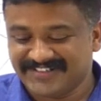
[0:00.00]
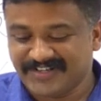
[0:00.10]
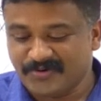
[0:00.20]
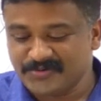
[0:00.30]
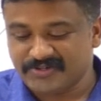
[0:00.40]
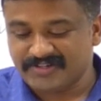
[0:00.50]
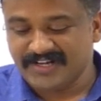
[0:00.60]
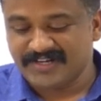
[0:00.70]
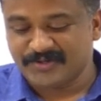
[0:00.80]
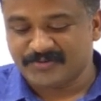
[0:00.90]
Now,
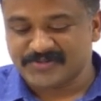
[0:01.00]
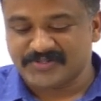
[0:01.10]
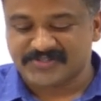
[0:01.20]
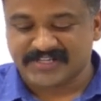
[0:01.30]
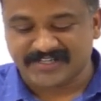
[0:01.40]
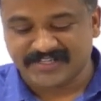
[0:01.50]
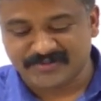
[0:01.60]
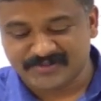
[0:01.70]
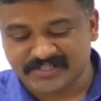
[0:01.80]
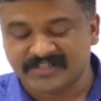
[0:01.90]
Jawaharlal Nehru was the second
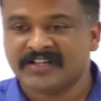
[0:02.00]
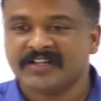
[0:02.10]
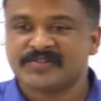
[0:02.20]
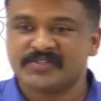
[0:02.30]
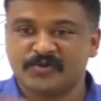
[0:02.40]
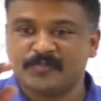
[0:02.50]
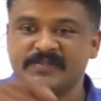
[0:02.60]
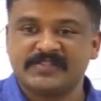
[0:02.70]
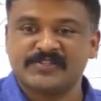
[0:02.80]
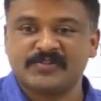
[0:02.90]
individual. See, U P
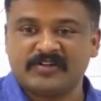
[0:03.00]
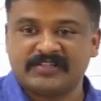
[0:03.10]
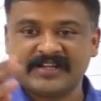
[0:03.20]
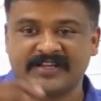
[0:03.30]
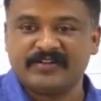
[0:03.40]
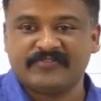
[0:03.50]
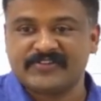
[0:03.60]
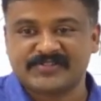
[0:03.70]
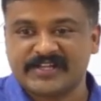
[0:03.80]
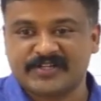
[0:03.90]
S C is not that kind of
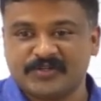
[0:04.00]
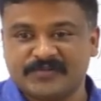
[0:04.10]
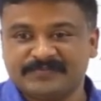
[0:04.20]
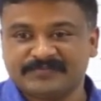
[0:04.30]
a psycho.